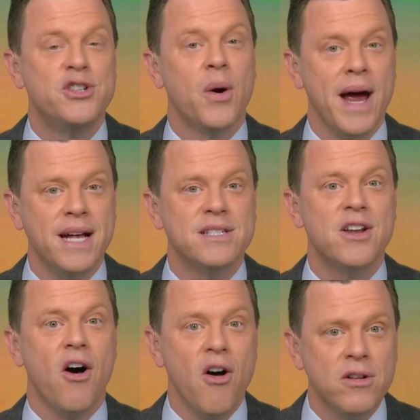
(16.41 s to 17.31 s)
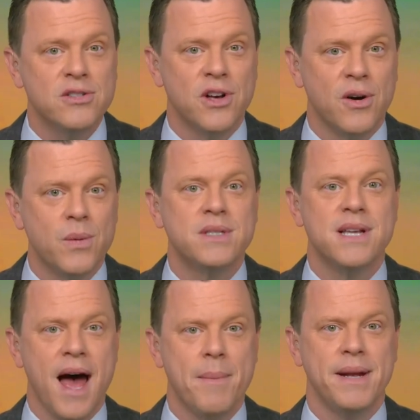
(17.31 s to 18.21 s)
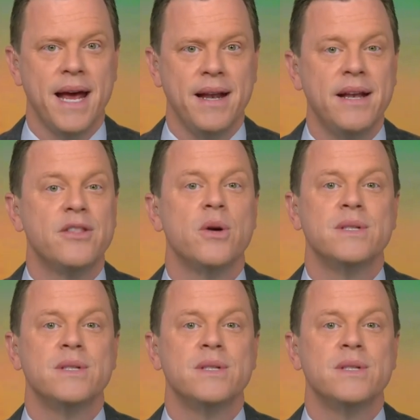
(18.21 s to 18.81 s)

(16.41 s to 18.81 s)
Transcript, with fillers: Johansson also was nominated at